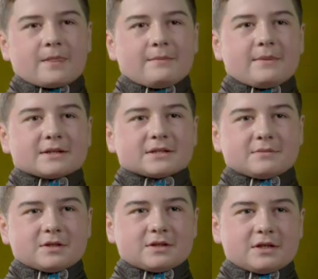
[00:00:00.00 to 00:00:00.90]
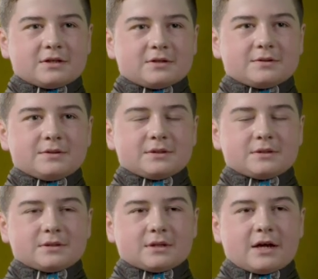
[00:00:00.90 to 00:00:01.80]
I'm Maximus
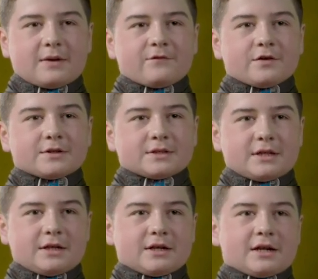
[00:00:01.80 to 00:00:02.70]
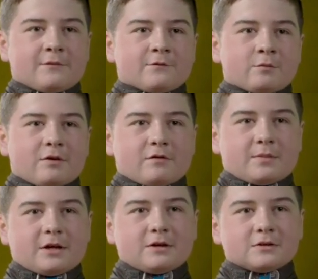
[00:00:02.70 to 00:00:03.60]
Shields, I'm 13 and I'm from
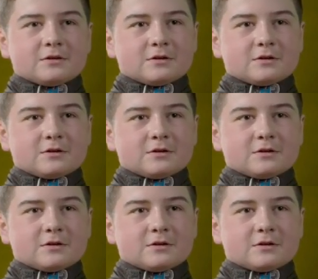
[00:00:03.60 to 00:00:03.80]
Wetherby.